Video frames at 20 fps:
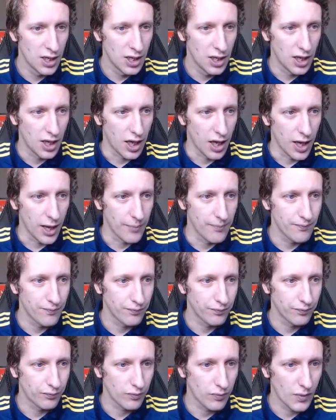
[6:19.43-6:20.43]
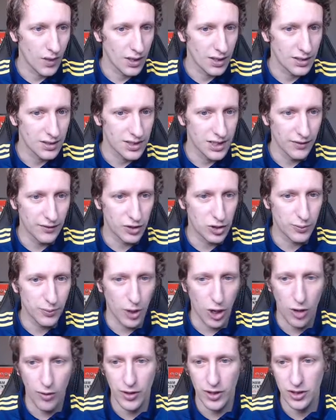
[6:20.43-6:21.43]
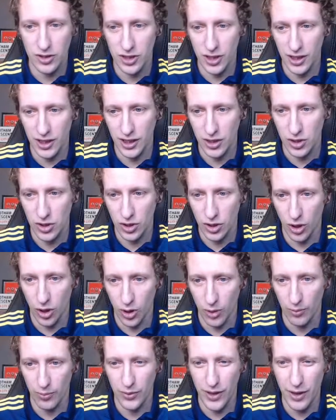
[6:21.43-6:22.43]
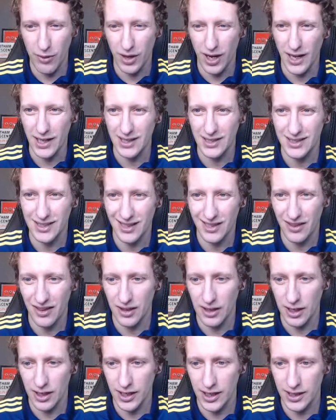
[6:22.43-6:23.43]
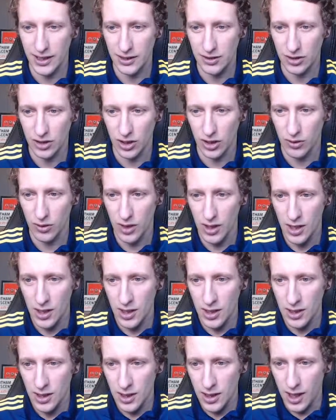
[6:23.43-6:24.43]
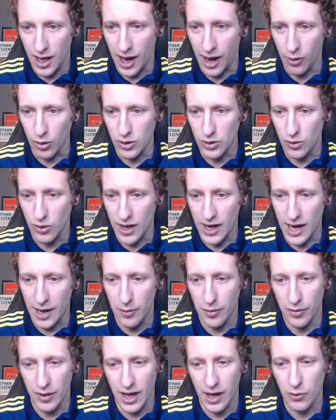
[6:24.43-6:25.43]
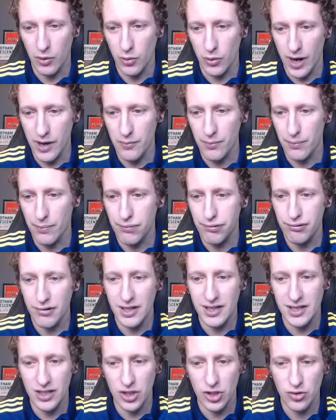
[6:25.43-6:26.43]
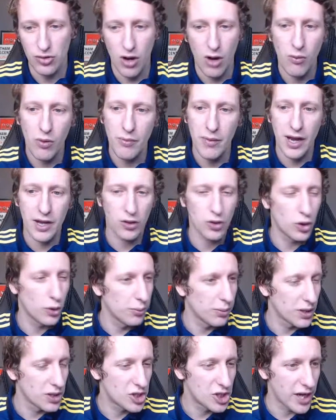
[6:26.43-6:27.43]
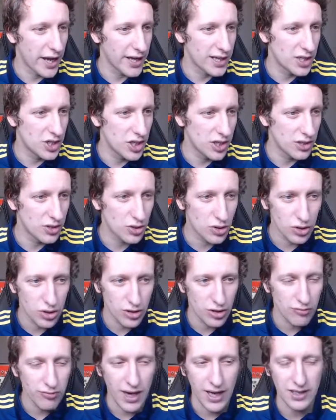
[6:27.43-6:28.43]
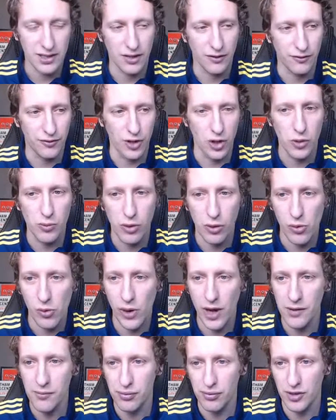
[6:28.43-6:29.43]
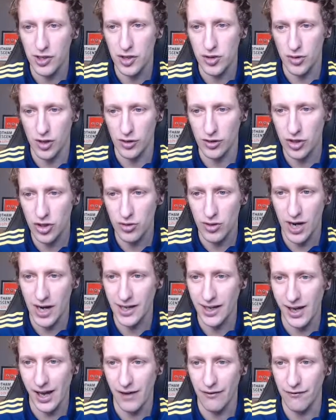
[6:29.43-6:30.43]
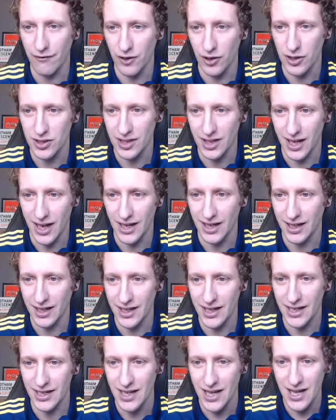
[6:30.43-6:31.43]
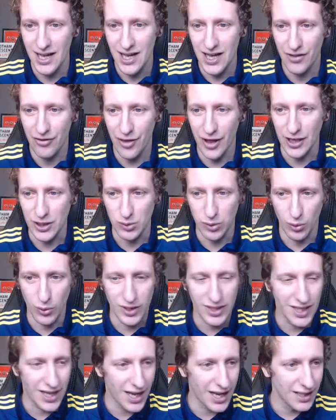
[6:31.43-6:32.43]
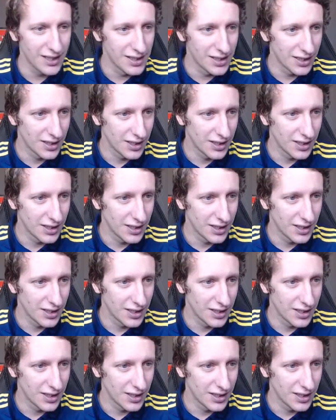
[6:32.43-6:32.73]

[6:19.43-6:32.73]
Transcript: Sivasspor in the Turkish Cup, they were like 6th in the league. So I was quite happy with that. We went pretty strong. We made a couple of changes just to rest a few, but we went pretty strong to try and get a first leg lead. That's what we did.